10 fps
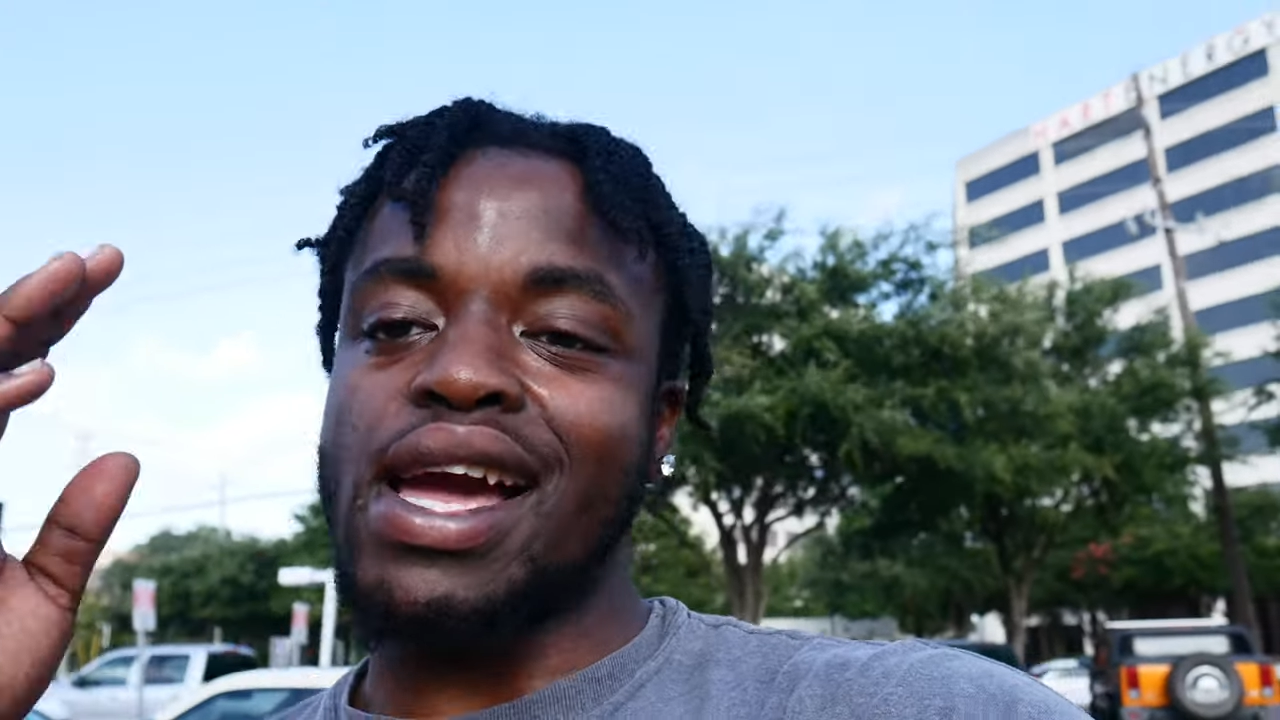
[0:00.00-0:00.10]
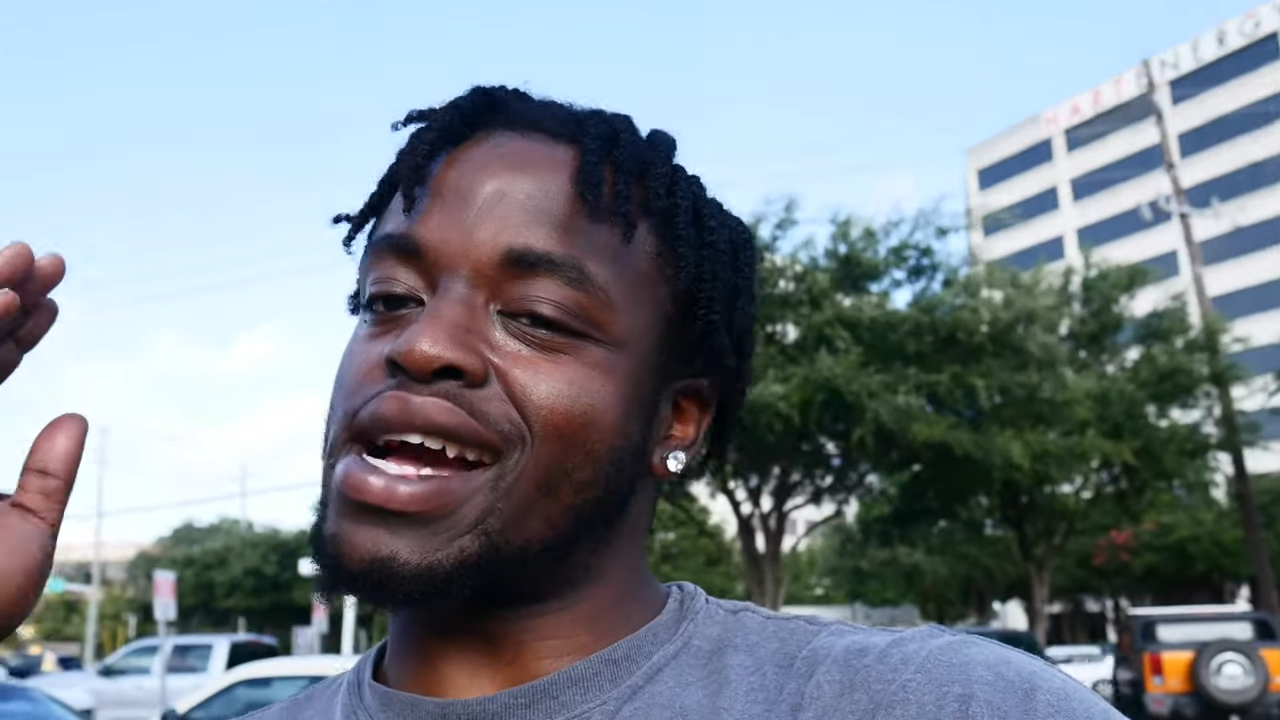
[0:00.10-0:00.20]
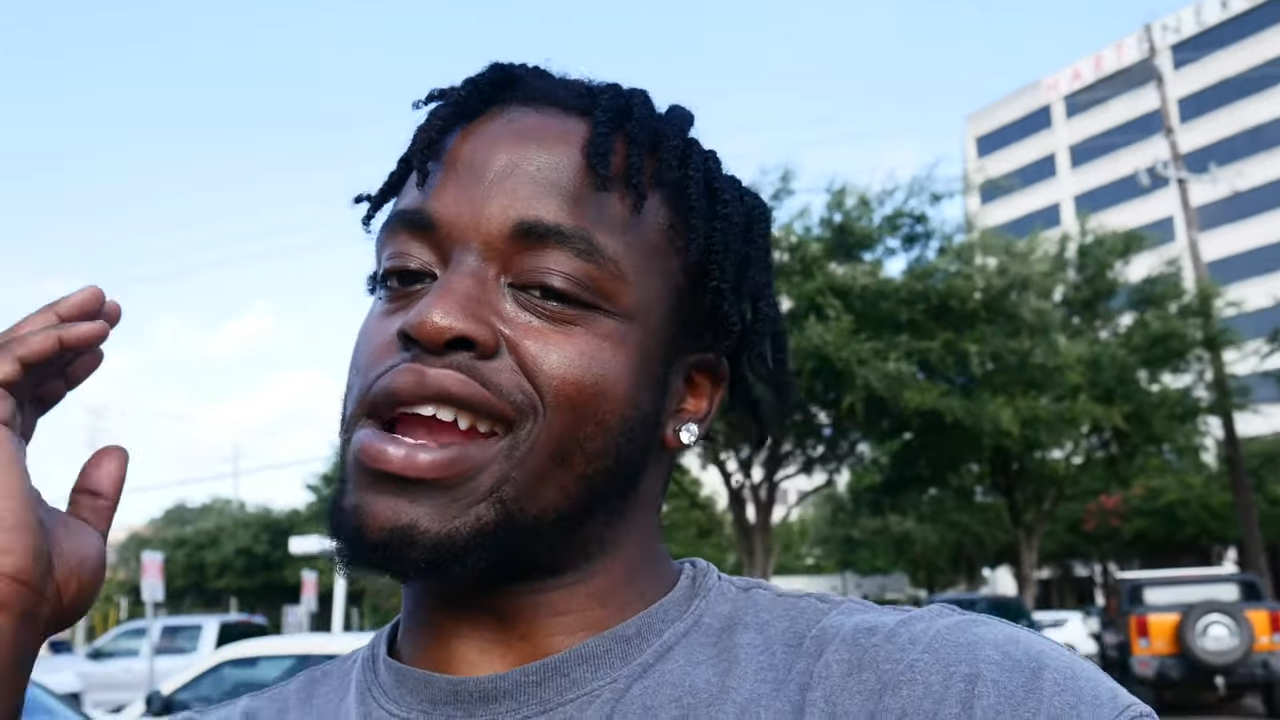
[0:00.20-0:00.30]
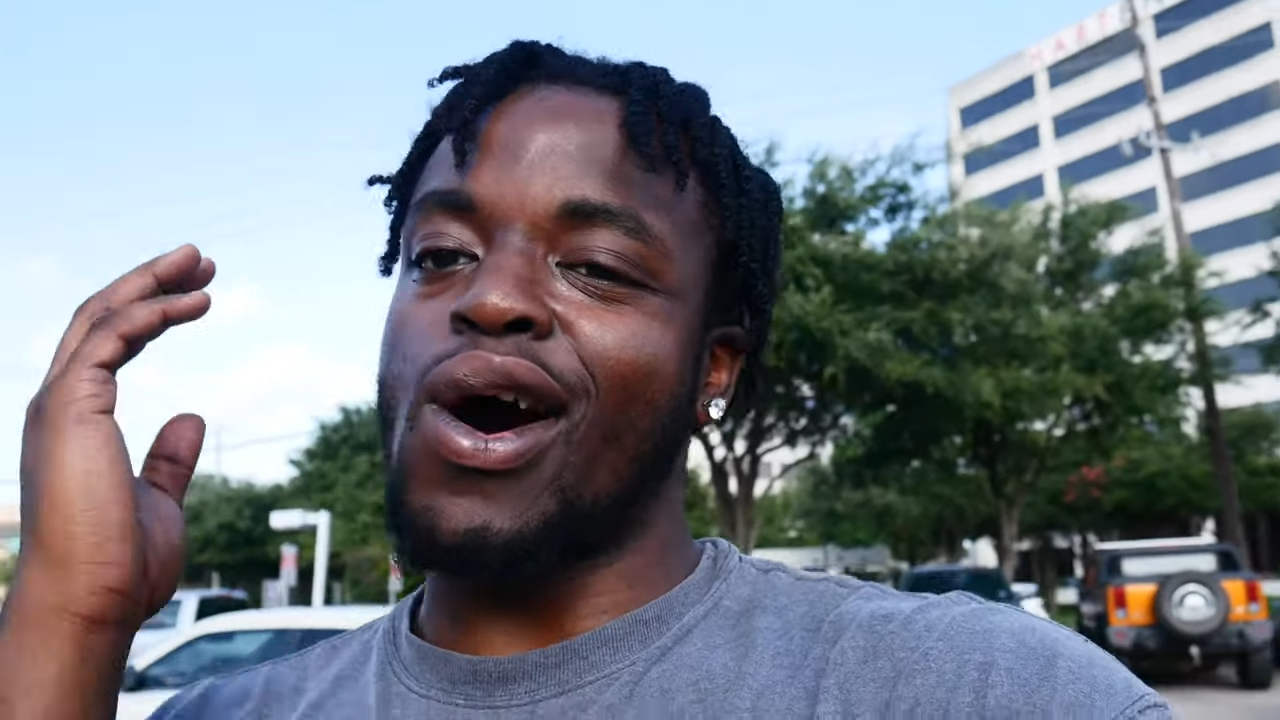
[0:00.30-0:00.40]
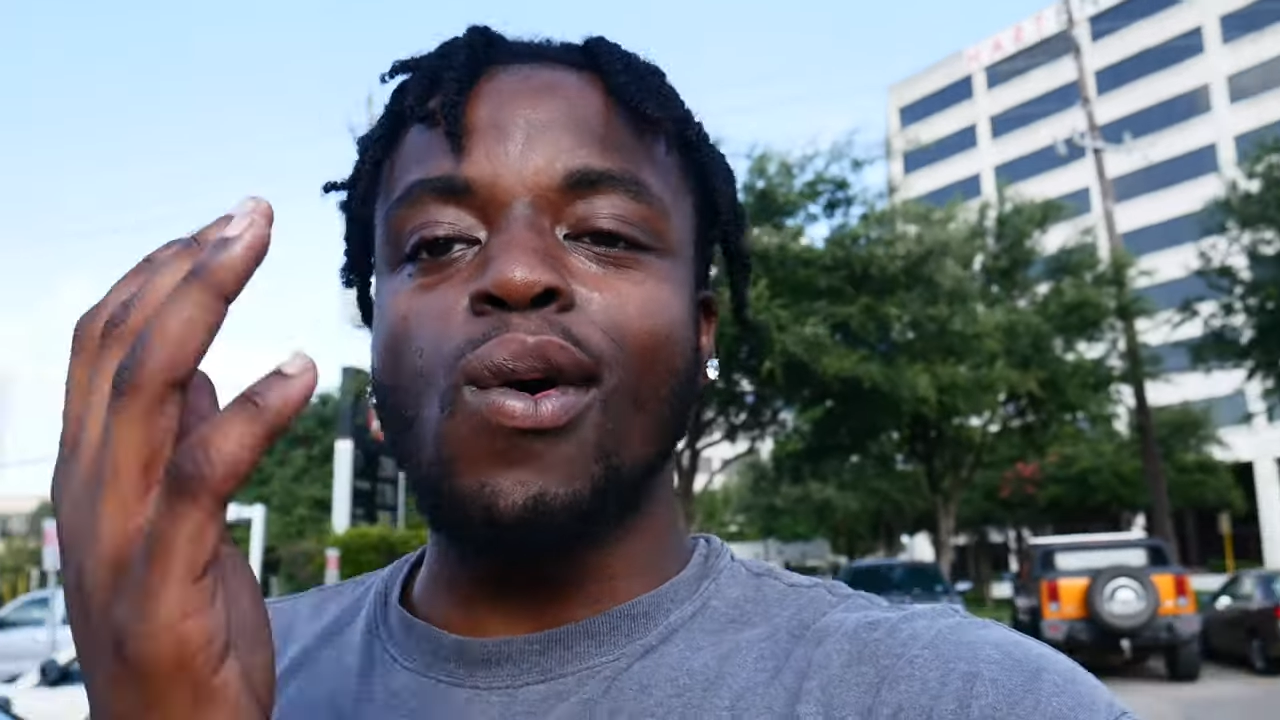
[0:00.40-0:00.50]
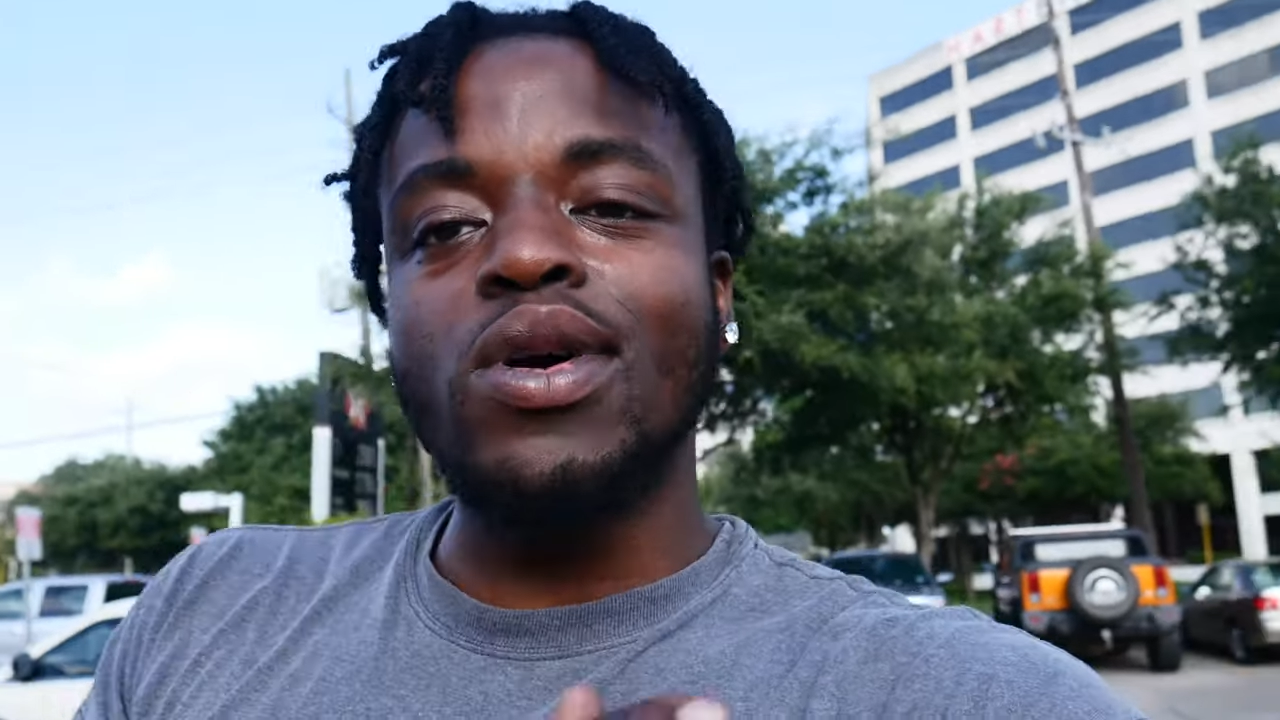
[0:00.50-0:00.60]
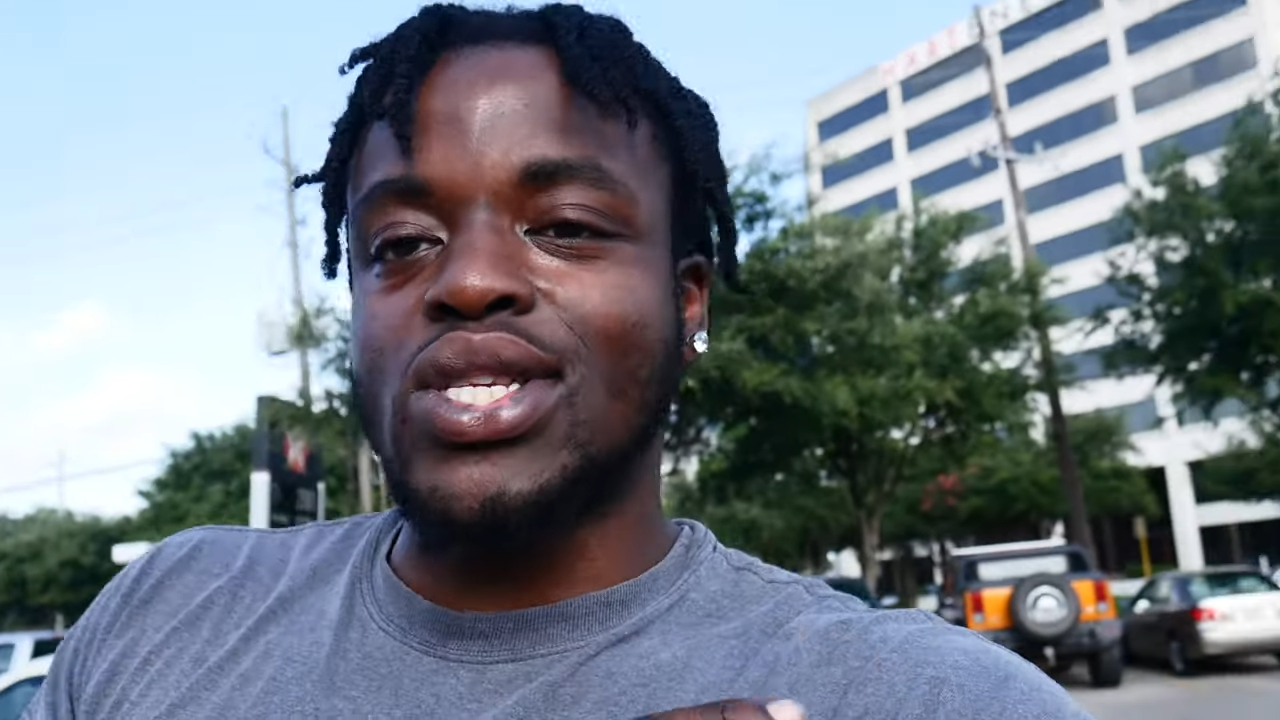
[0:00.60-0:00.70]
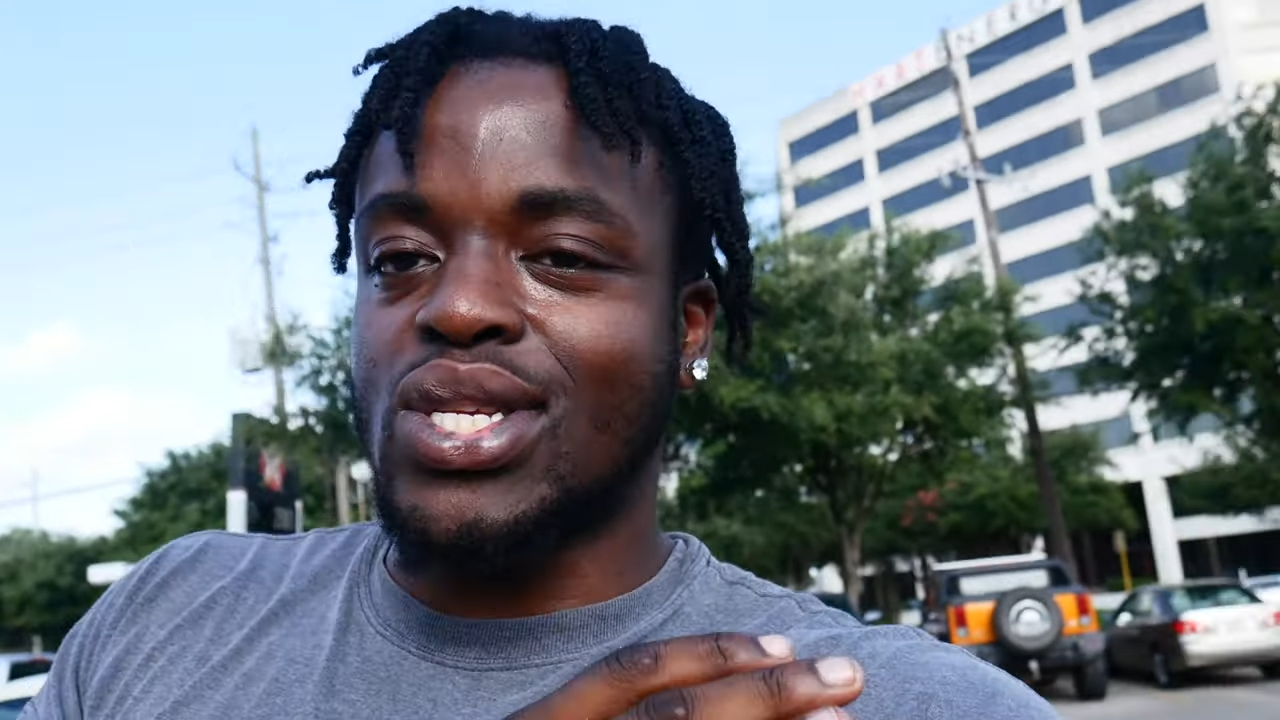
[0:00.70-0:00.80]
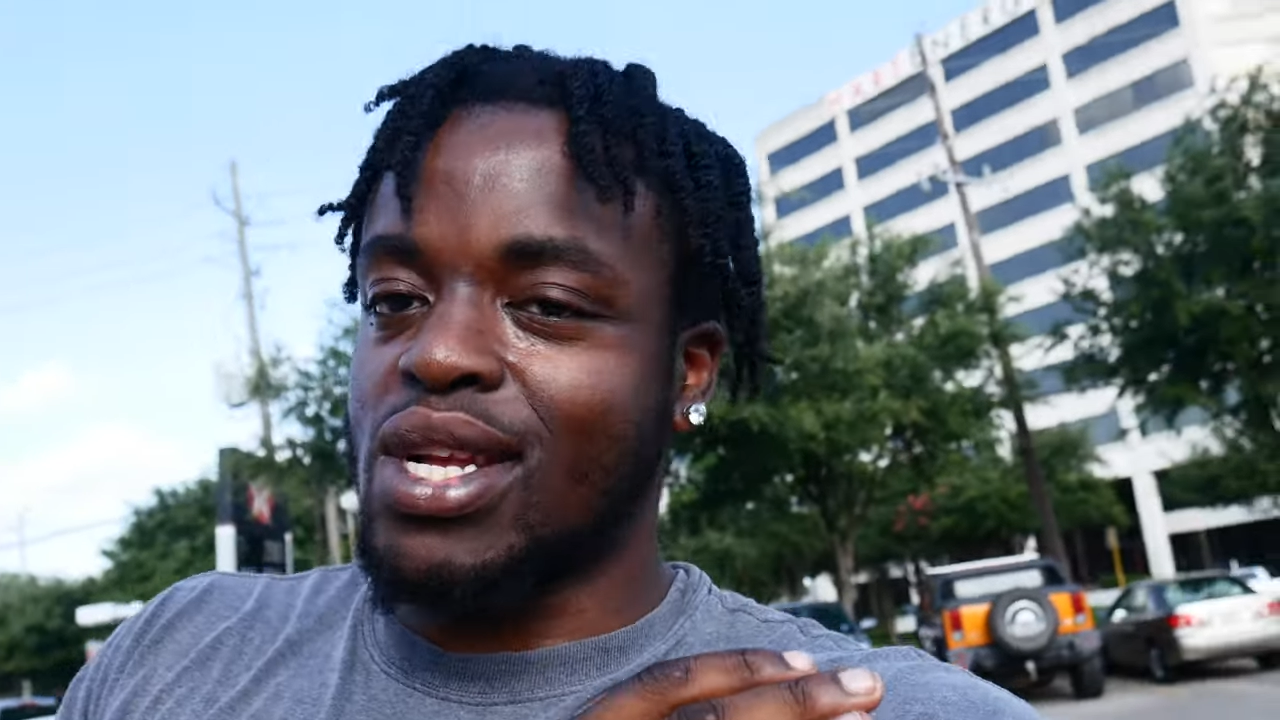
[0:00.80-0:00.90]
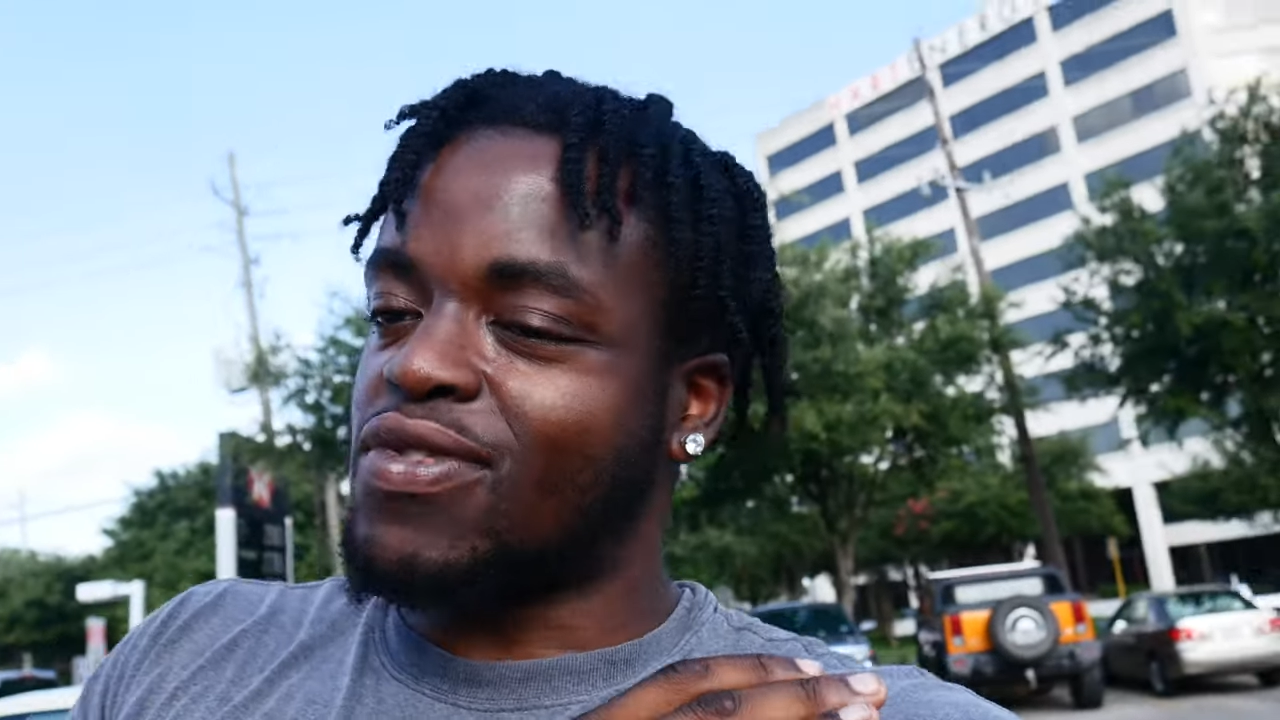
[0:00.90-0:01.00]
I got a whole bunch
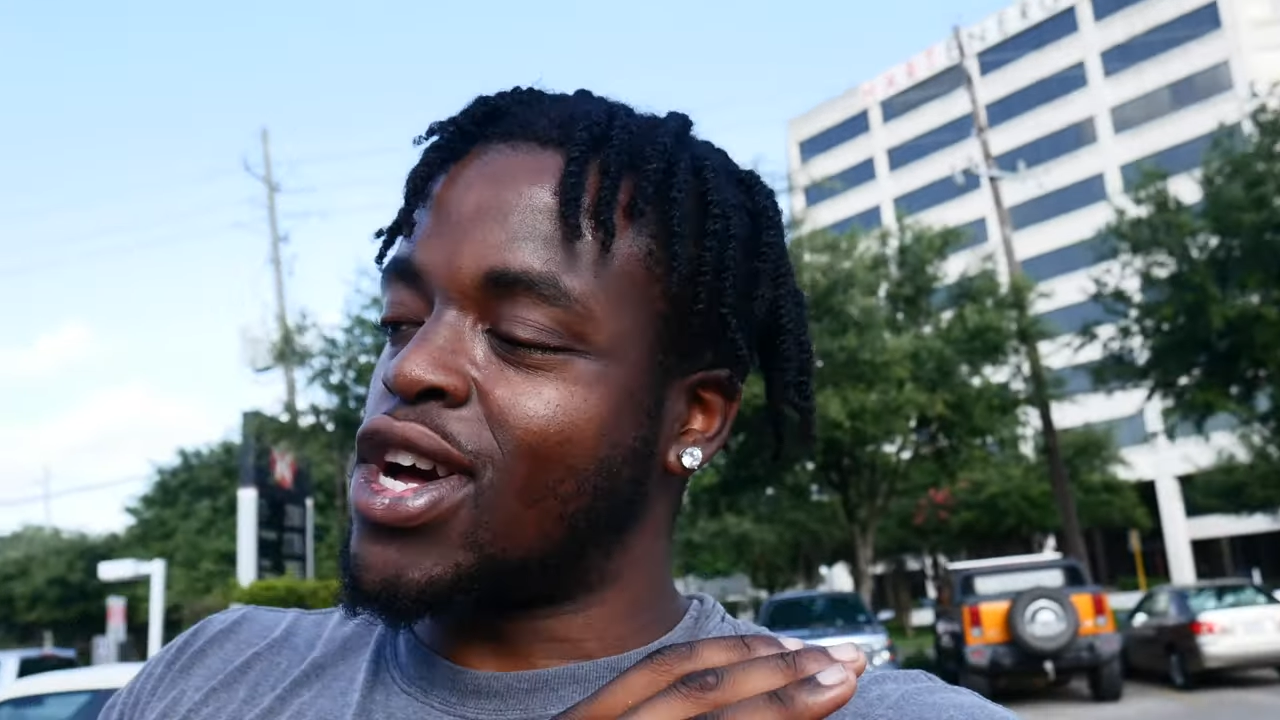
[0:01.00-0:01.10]
of stuff